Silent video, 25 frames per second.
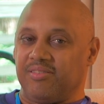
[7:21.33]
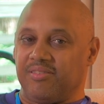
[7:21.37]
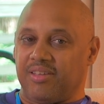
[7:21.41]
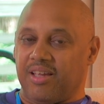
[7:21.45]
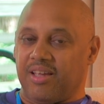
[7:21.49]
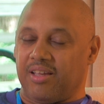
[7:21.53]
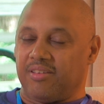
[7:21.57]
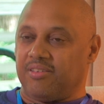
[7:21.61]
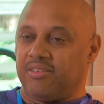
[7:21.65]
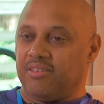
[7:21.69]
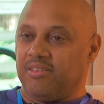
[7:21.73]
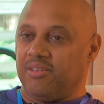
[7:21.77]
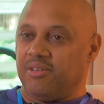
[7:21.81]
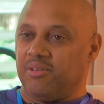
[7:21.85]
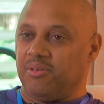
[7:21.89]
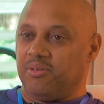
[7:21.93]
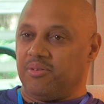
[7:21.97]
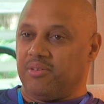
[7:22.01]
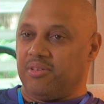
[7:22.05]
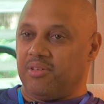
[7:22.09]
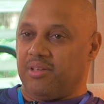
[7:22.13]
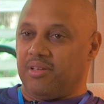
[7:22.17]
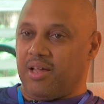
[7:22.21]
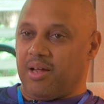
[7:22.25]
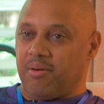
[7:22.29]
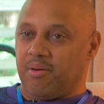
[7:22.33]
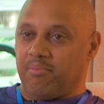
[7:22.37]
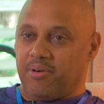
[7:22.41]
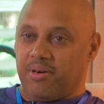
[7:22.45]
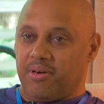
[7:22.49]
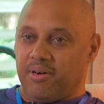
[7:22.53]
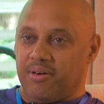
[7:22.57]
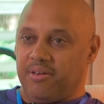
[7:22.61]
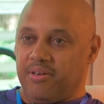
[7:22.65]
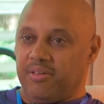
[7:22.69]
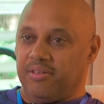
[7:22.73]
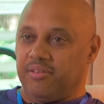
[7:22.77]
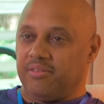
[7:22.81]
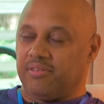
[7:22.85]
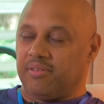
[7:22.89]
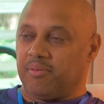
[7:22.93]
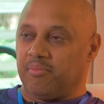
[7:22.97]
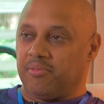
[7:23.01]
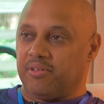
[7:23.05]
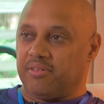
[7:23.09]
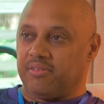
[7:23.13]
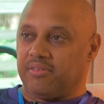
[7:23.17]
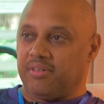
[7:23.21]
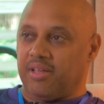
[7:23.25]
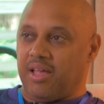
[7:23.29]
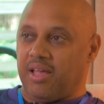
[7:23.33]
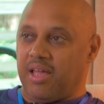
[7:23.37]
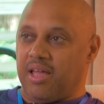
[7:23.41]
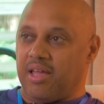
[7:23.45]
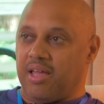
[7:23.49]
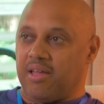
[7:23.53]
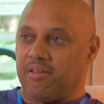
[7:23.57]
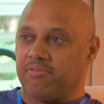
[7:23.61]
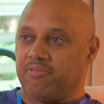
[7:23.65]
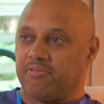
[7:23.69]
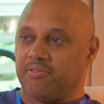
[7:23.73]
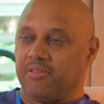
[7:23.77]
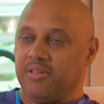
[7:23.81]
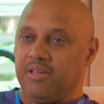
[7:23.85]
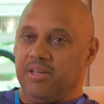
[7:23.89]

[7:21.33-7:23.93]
Got to know the librarian, some of the staff,